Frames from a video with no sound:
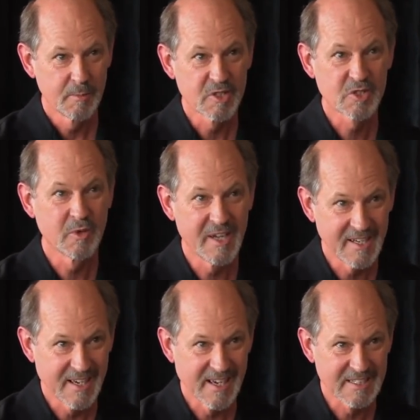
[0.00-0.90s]

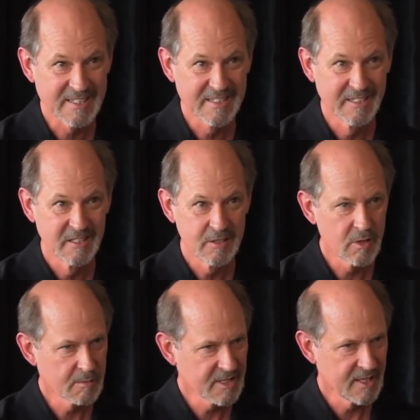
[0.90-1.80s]
persuade us.
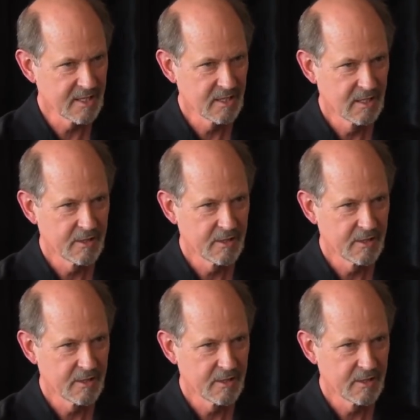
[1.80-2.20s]
See what I'm saying?